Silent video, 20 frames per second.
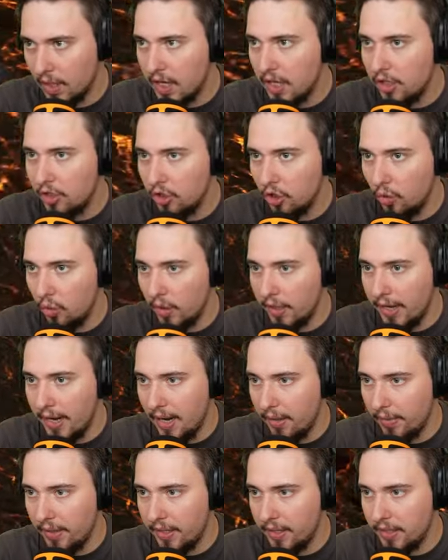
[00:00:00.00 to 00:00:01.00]
So what
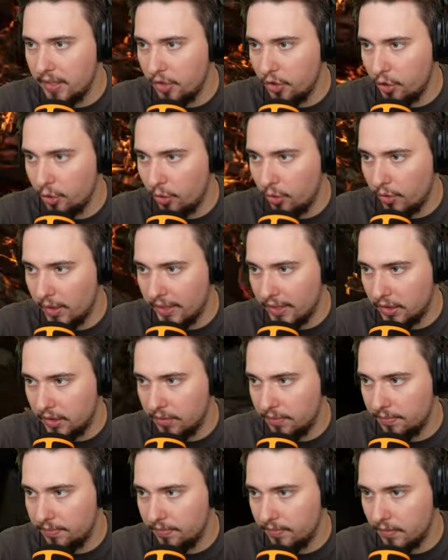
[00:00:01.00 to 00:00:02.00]
now? There is a new
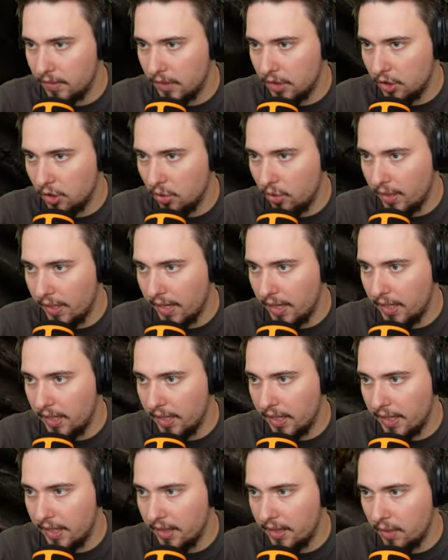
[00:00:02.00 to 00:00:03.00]
quest. Let's go
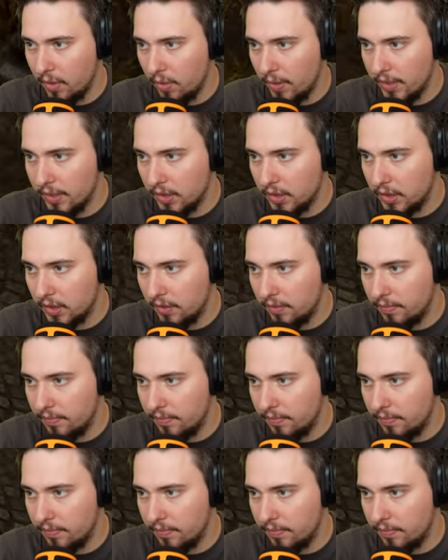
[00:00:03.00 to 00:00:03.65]
get, get the quest.